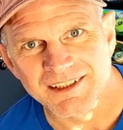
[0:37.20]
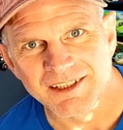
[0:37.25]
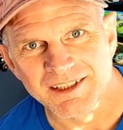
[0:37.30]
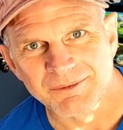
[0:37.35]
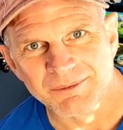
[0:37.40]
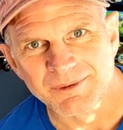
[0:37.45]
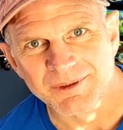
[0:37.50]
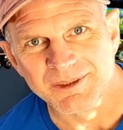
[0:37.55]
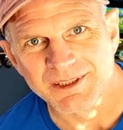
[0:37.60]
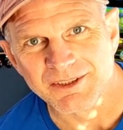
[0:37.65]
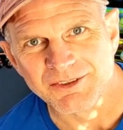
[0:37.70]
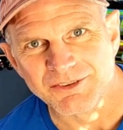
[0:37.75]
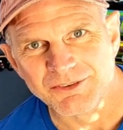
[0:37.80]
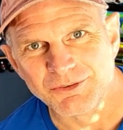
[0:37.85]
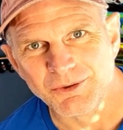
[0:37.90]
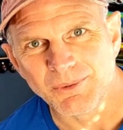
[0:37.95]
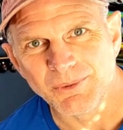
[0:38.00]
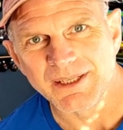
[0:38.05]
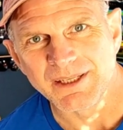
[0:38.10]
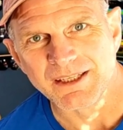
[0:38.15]
I really
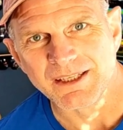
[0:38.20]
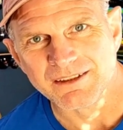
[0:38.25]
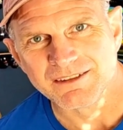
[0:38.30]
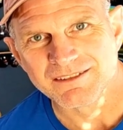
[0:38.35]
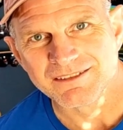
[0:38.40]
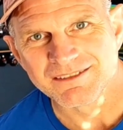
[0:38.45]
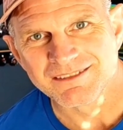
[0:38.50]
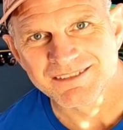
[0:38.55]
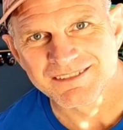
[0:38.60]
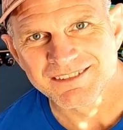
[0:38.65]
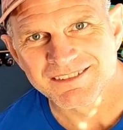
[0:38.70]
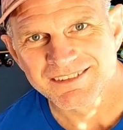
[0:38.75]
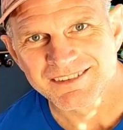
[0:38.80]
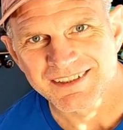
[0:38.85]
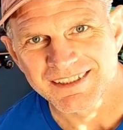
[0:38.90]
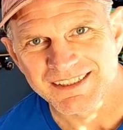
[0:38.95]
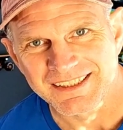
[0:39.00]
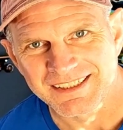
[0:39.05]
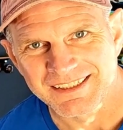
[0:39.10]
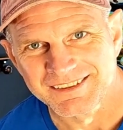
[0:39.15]
enjoy it.
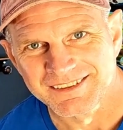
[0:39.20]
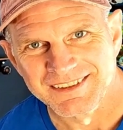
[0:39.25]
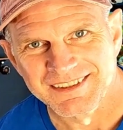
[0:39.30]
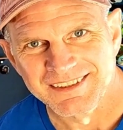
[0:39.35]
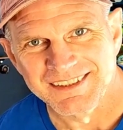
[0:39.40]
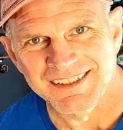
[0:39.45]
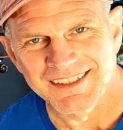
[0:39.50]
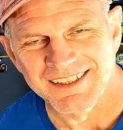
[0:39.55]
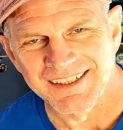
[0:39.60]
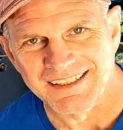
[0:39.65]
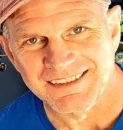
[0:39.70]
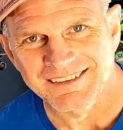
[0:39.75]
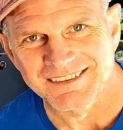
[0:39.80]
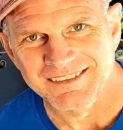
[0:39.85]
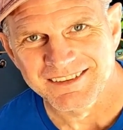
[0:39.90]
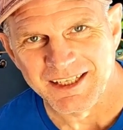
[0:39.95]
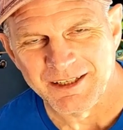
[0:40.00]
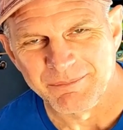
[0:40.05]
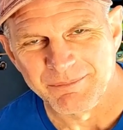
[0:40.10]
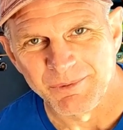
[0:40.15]
Like, I like
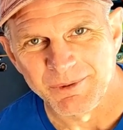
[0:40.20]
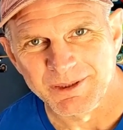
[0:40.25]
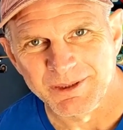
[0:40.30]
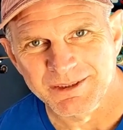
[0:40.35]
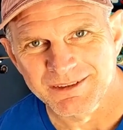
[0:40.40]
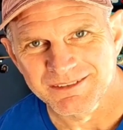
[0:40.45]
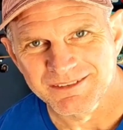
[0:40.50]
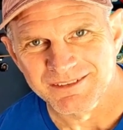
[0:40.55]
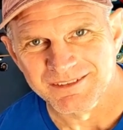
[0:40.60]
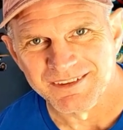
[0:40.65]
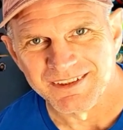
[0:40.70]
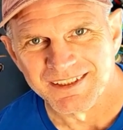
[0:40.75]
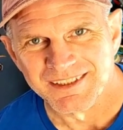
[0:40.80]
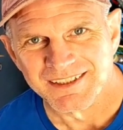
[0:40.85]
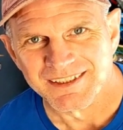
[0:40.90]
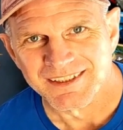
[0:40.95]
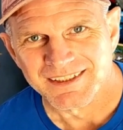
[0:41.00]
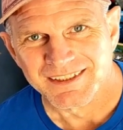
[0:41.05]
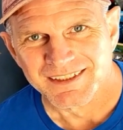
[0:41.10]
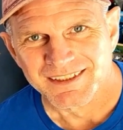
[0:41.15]
skateboarding.
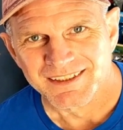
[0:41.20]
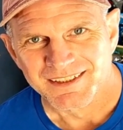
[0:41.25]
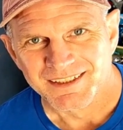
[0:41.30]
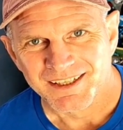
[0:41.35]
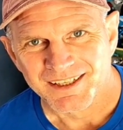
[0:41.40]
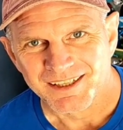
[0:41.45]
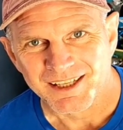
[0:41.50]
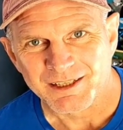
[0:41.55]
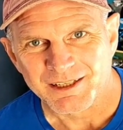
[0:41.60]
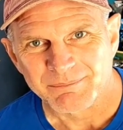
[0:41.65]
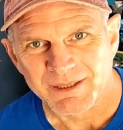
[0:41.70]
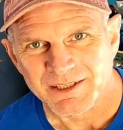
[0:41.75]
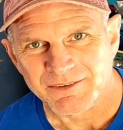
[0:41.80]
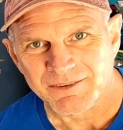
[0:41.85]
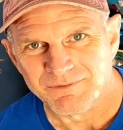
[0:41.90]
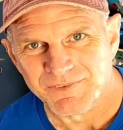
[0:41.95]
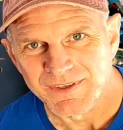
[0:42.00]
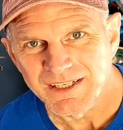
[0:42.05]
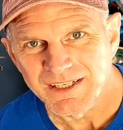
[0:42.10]
I like making